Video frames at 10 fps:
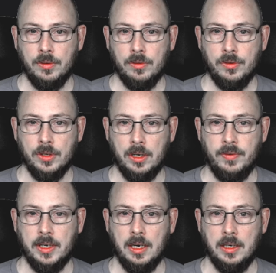
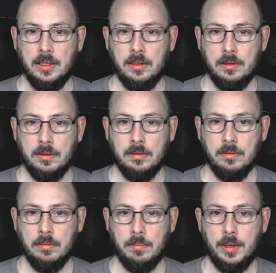Server client,
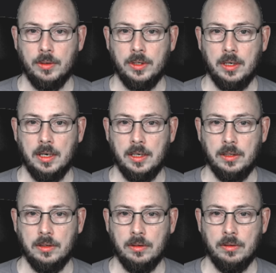browser
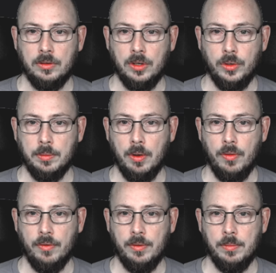client. So it's
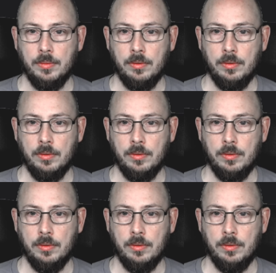both of them.